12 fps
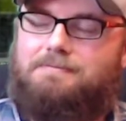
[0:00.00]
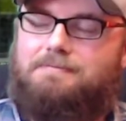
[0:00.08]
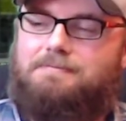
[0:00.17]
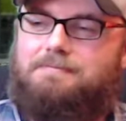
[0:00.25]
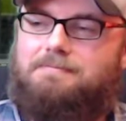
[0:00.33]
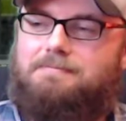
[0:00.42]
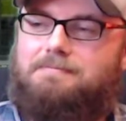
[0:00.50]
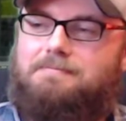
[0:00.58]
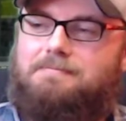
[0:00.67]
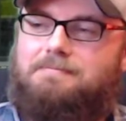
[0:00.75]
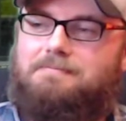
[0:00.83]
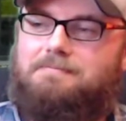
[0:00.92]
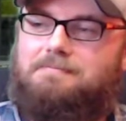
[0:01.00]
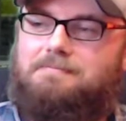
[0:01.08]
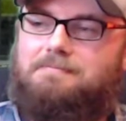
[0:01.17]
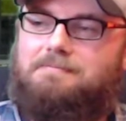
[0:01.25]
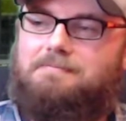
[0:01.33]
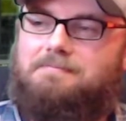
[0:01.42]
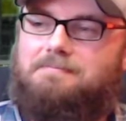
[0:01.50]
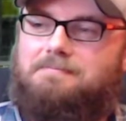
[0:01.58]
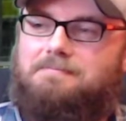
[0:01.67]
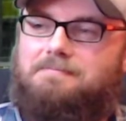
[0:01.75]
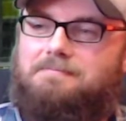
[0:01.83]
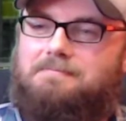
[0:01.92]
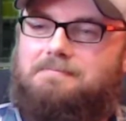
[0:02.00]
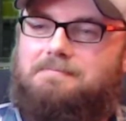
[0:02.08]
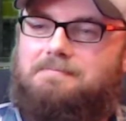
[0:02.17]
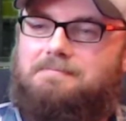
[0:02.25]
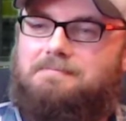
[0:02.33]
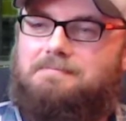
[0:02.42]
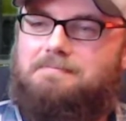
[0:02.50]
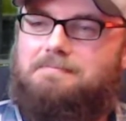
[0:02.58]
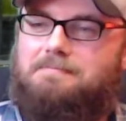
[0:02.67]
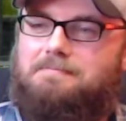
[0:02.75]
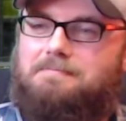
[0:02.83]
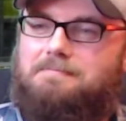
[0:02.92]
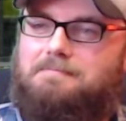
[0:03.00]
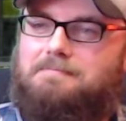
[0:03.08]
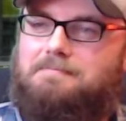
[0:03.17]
The person shown says nothing.